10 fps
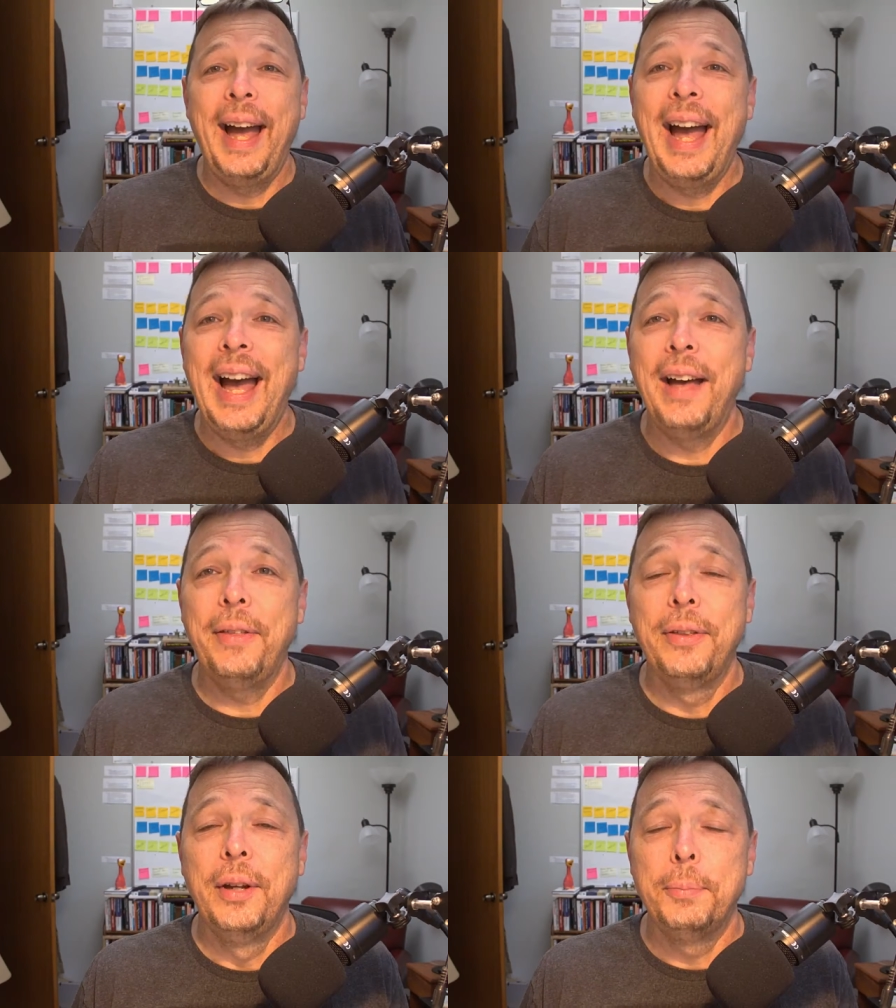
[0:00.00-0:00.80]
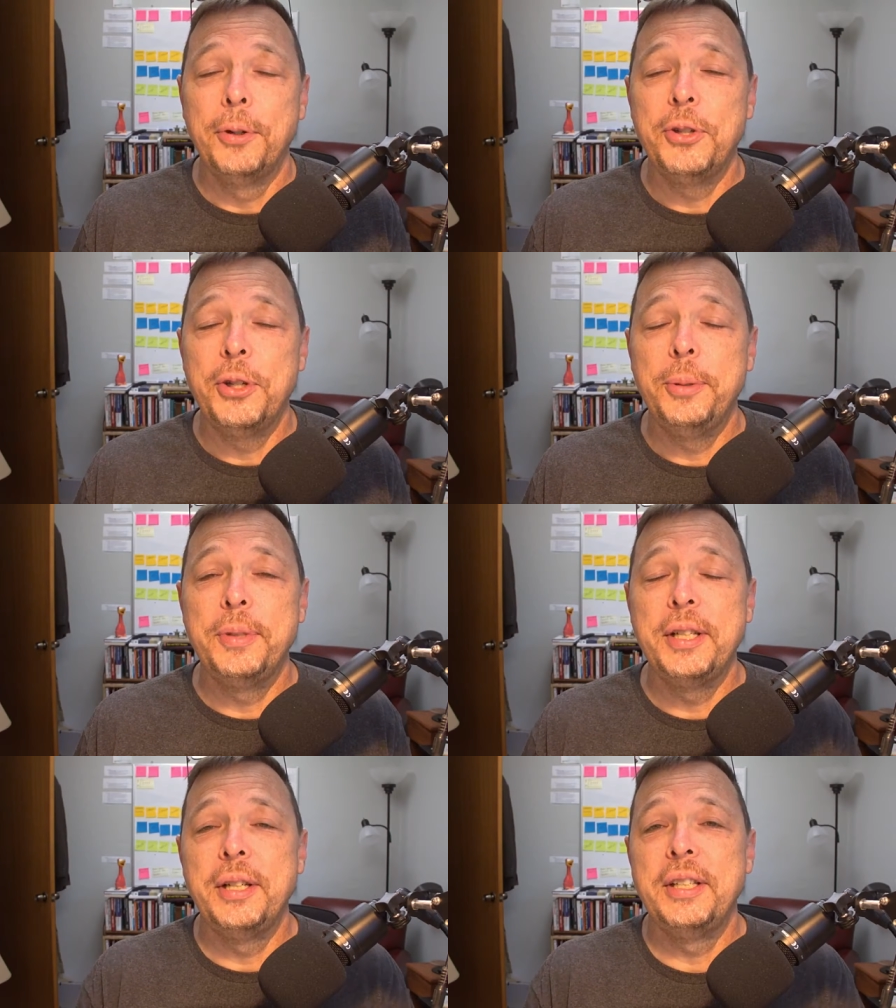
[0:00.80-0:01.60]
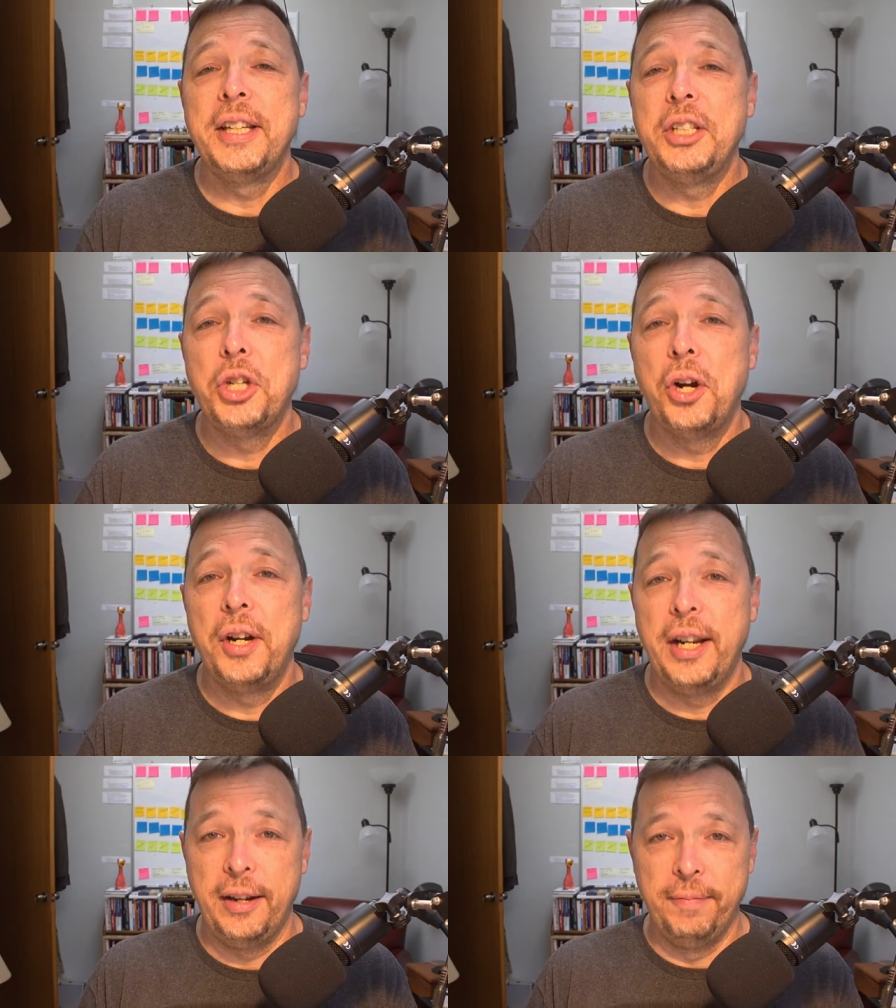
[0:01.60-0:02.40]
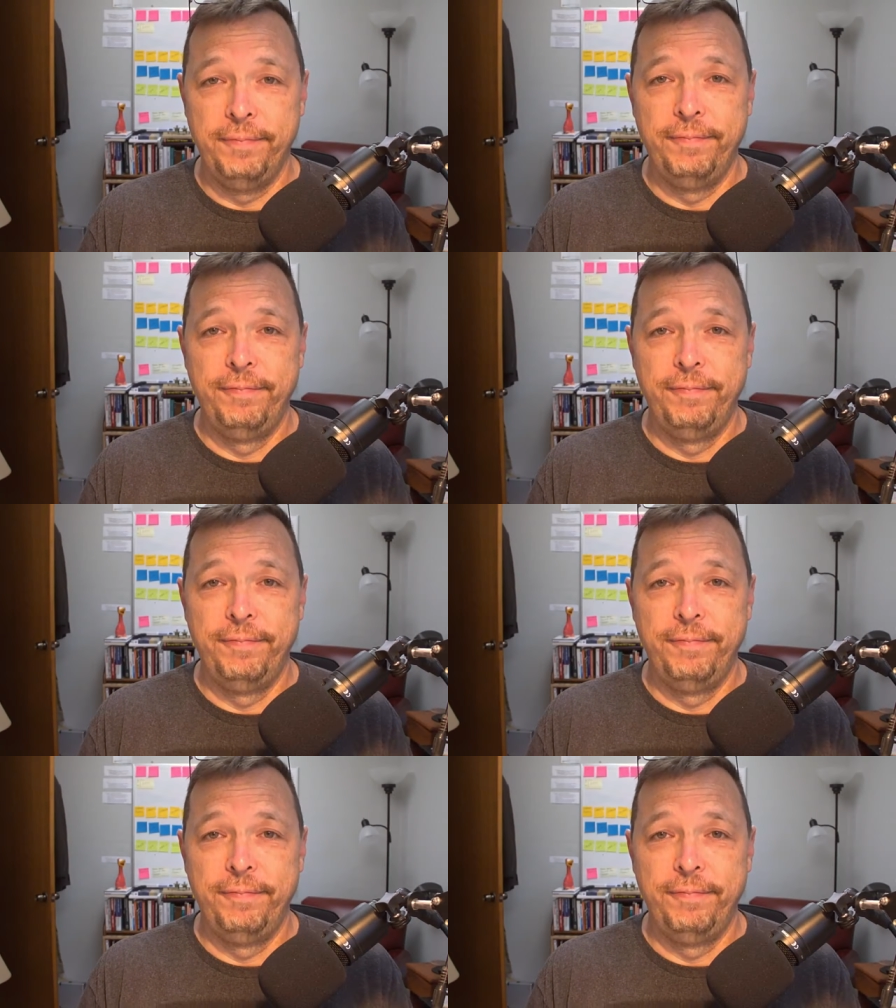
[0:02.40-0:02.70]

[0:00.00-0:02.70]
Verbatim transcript: path presumes there is a journey.